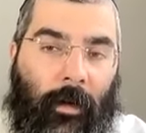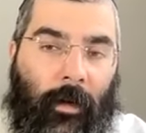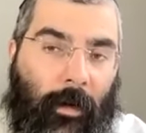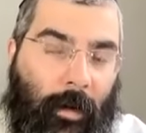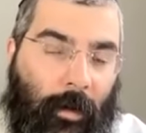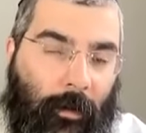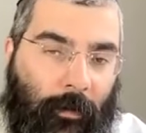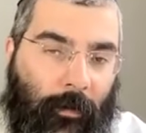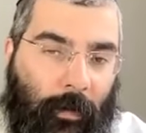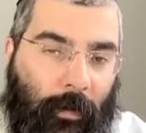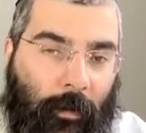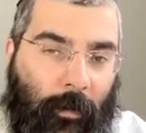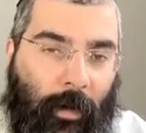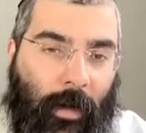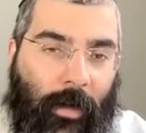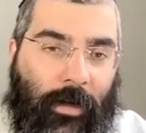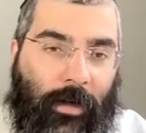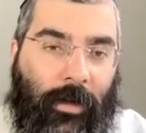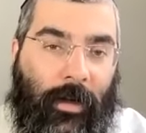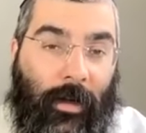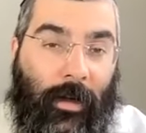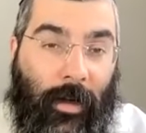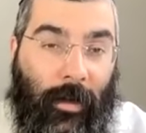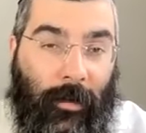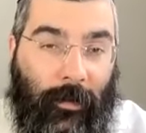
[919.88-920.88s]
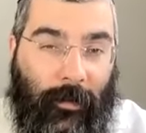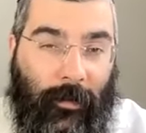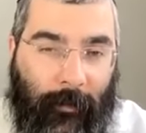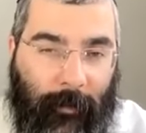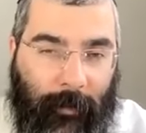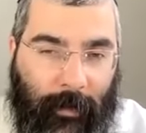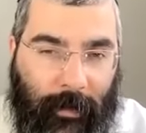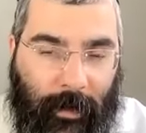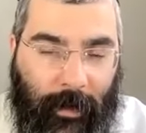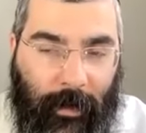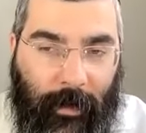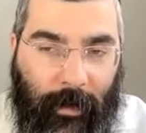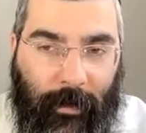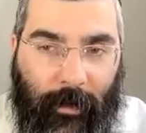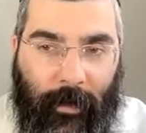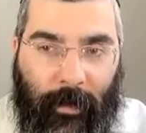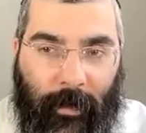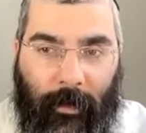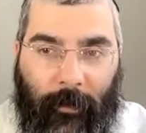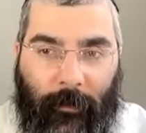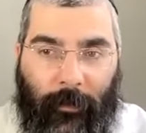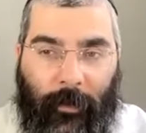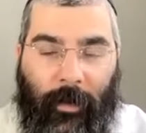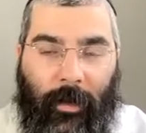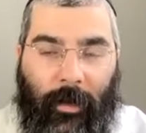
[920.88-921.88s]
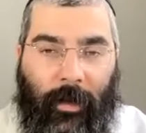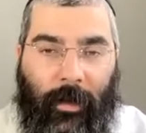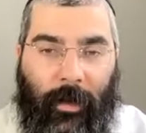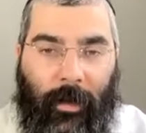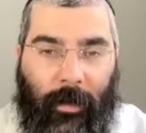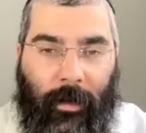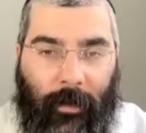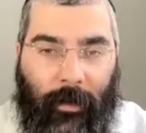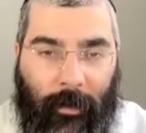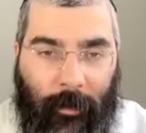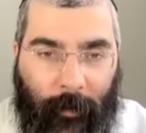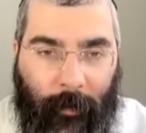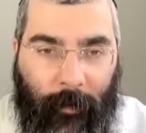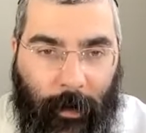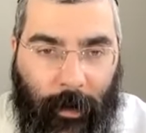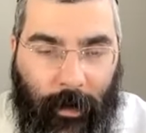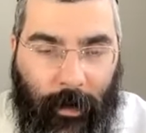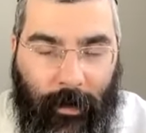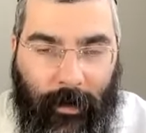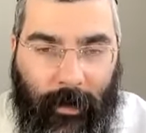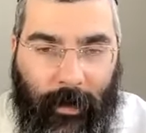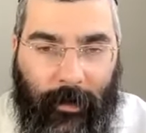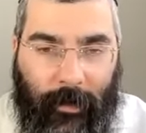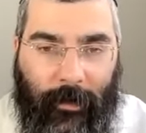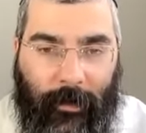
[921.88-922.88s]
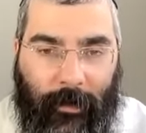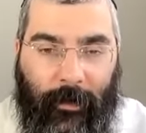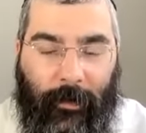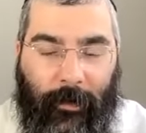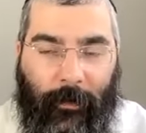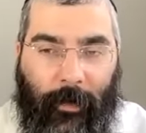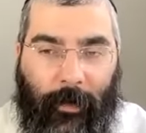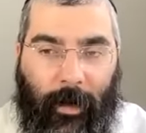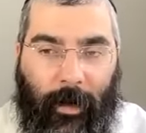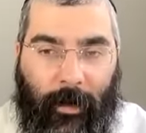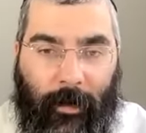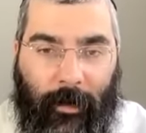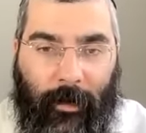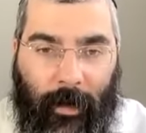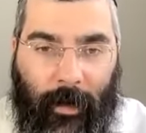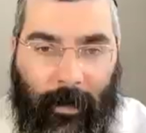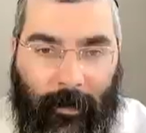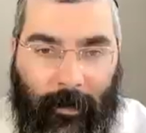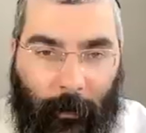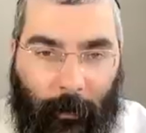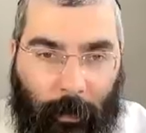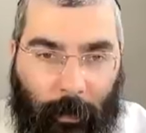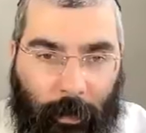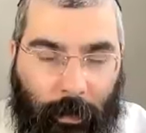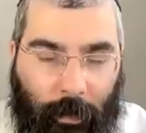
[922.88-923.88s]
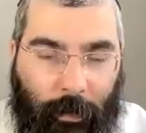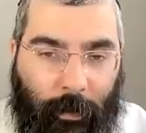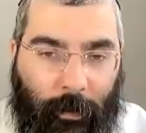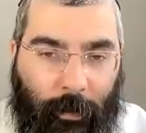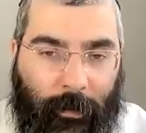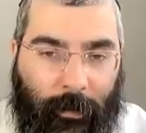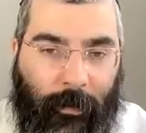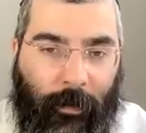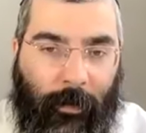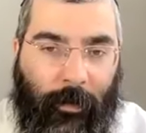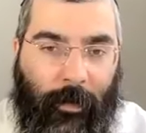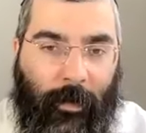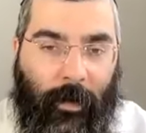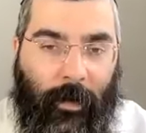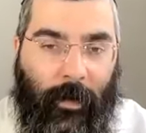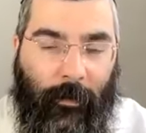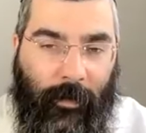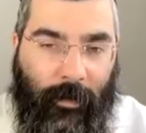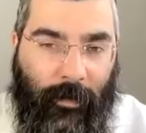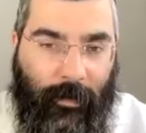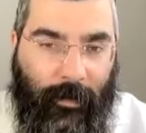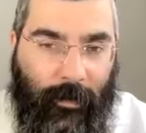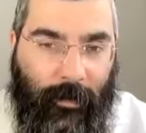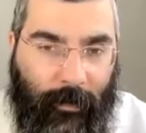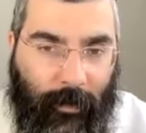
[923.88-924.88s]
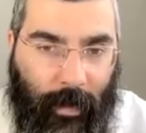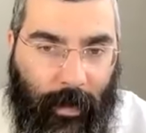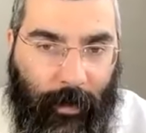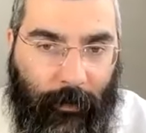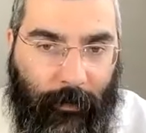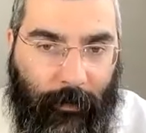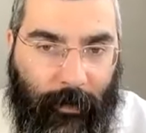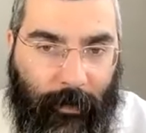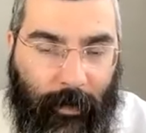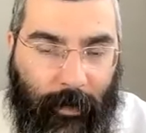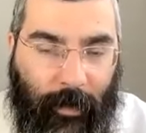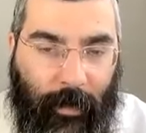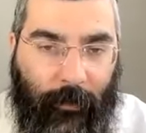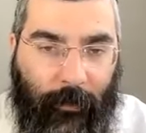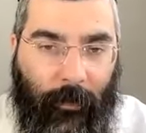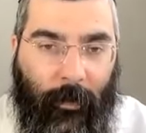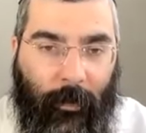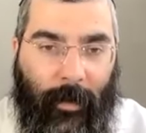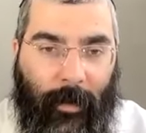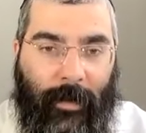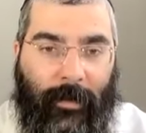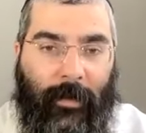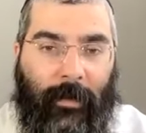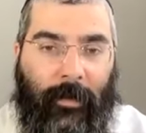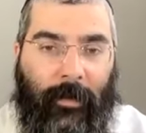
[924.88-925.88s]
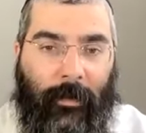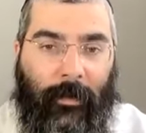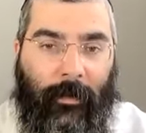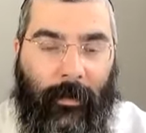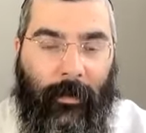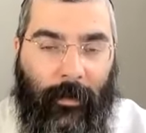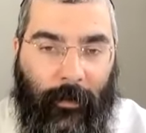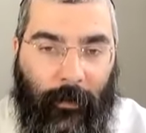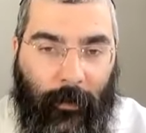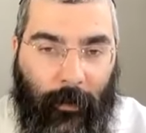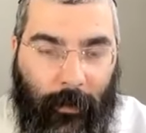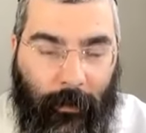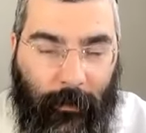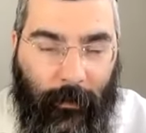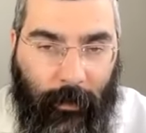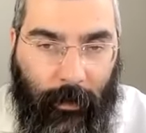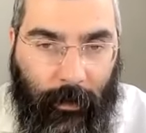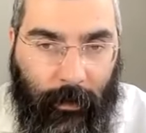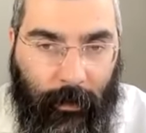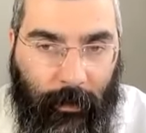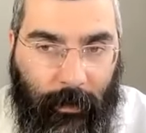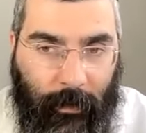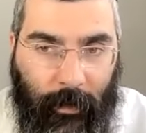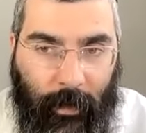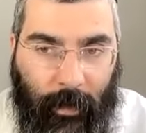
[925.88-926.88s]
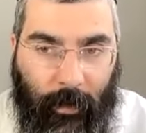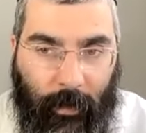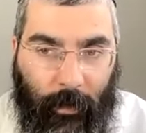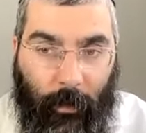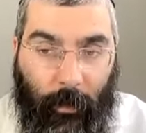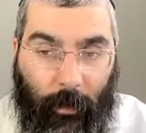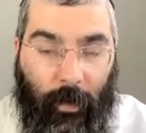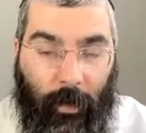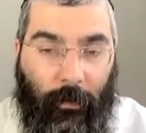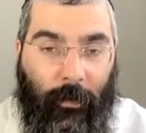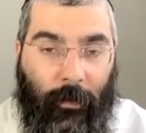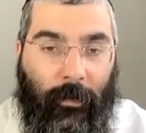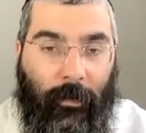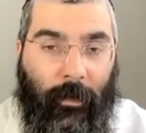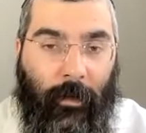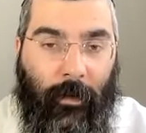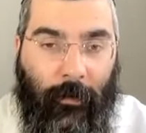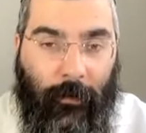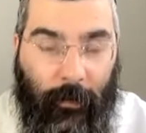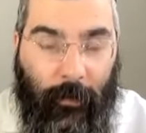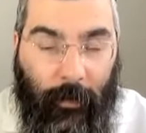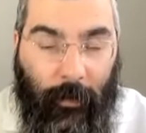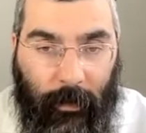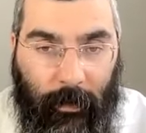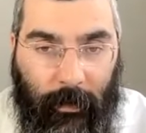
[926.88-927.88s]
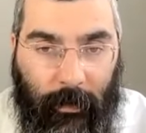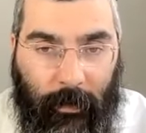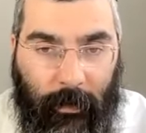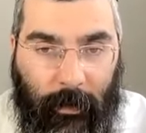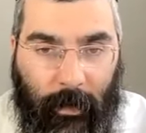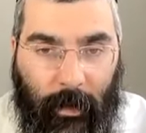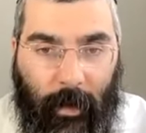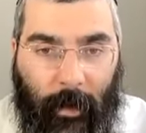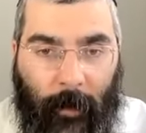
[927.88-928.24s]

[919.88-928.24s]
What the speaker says: That's really the question. And ultimately, really, it's an important lesson to recognize that we don't know what's going on in anyone else's lives. And even though you might see something going wrong, or they're doing something wrong,